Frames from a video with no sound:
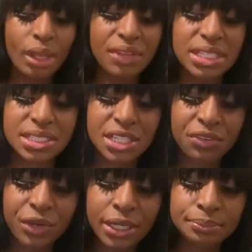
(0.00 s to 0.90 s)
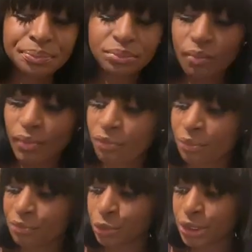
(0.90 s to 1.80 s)
that's different
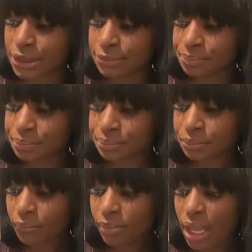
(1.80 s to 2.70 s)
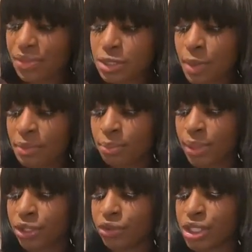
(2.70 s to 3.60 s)
from Florida, and that's probably
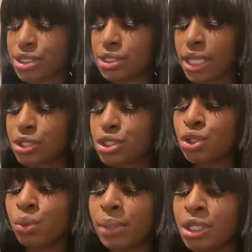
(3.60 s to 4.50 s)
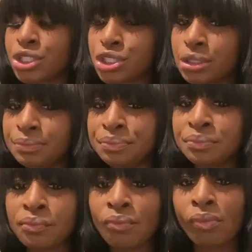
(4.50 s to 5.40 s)
better, there's like so much
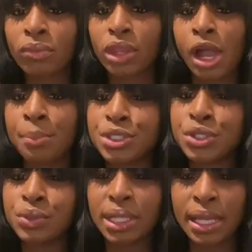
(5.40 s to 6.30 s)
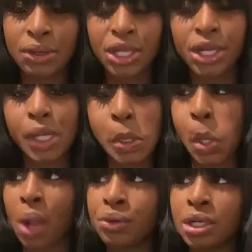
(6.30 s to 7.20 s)
opportunity out here,
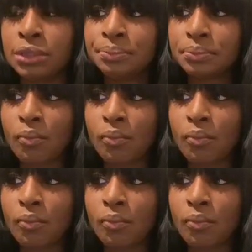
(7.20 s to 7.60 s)
you know,